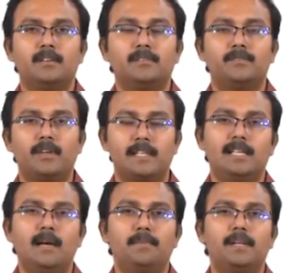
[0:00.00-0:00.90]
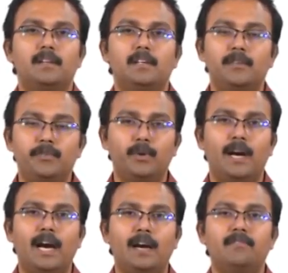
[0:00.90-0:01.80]
For example, if you
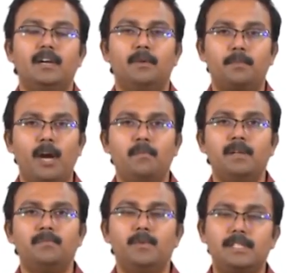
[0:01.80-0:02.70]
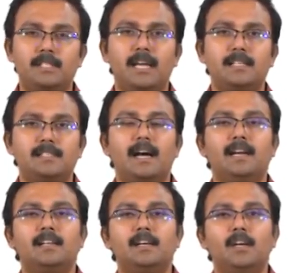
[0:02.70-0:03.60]
have a problem which states
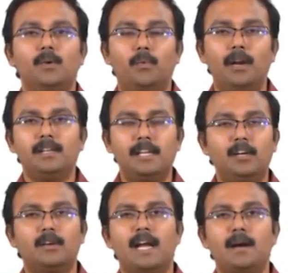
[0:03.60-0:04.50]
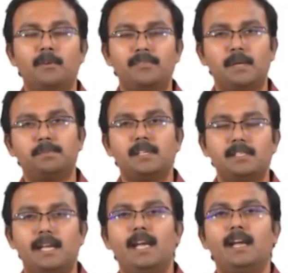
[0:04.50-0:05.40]
that 1 kilogram of
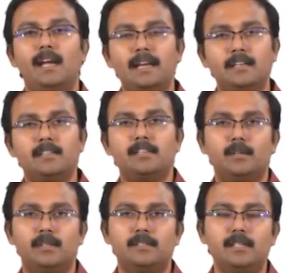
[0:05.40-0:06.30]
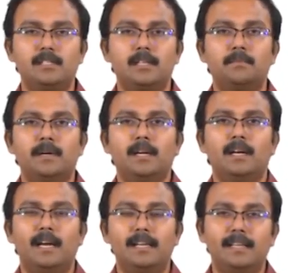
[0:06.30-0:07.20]
substance A enters into the system,
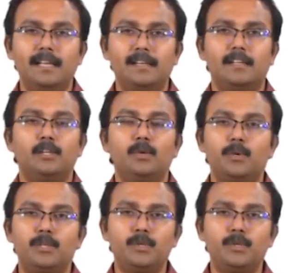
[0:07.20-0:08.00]
and then you would